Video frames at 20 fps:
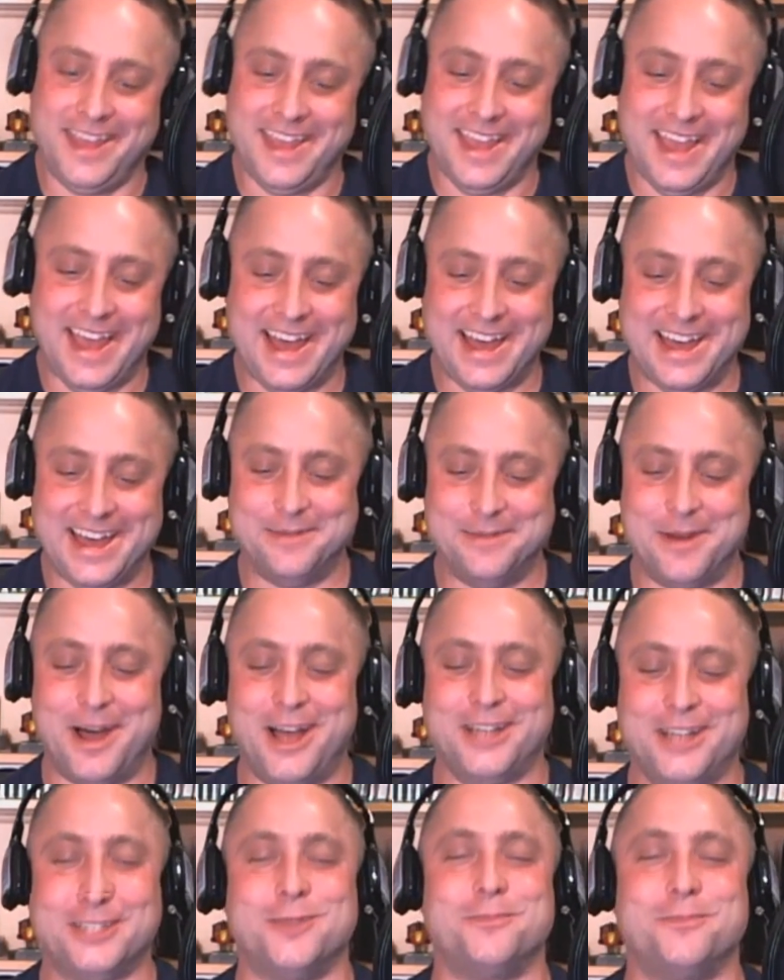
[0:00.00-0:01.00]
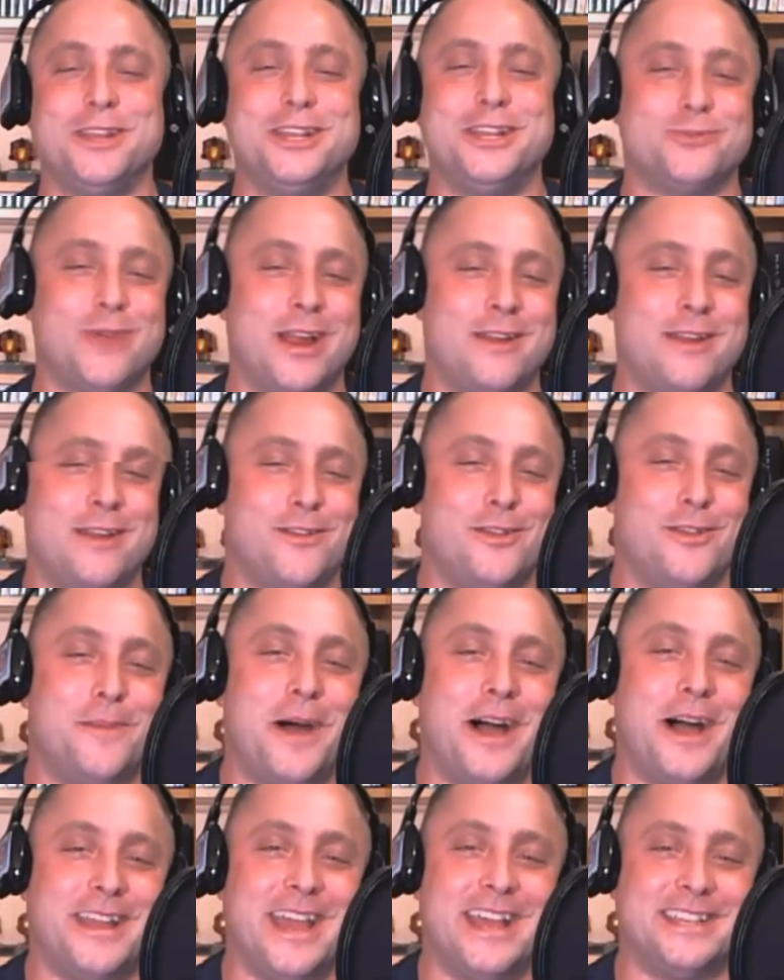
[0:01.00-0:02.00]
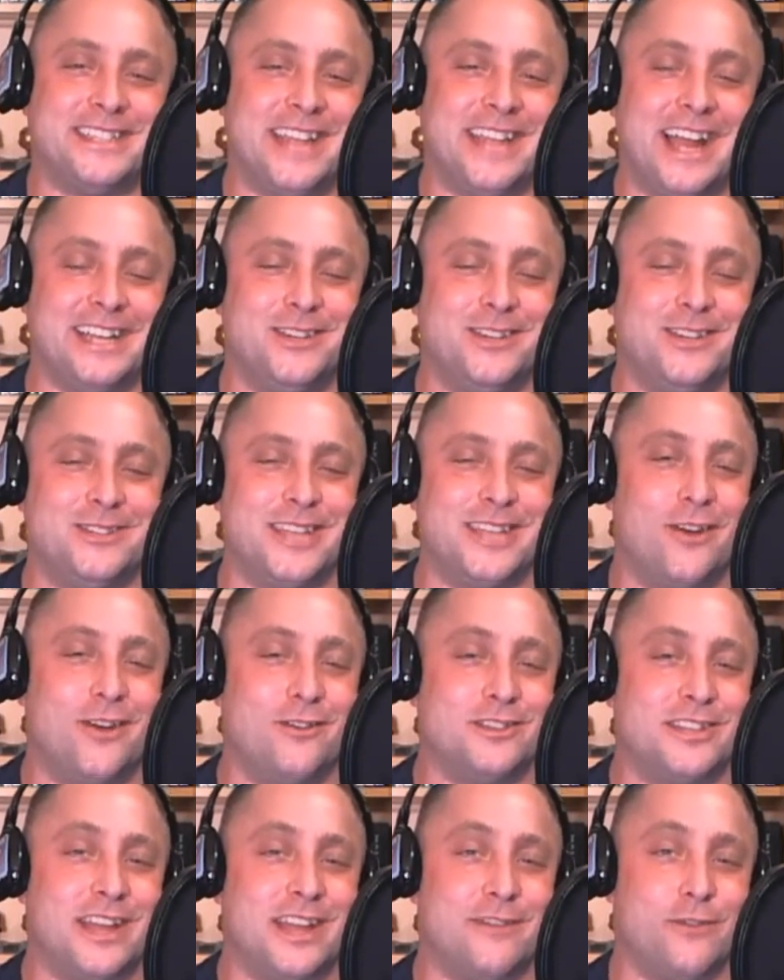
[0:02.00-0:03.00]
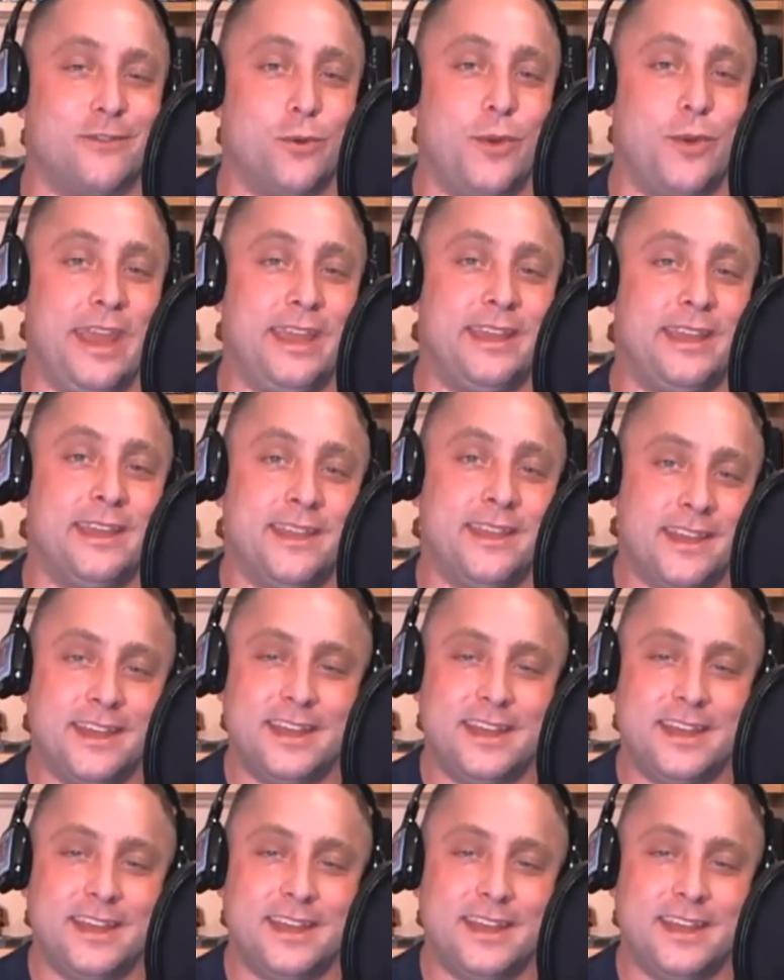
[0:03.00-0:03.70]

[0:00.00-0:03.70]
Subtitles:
Also, please rate and review the podcast on iTunes. I go over this every week.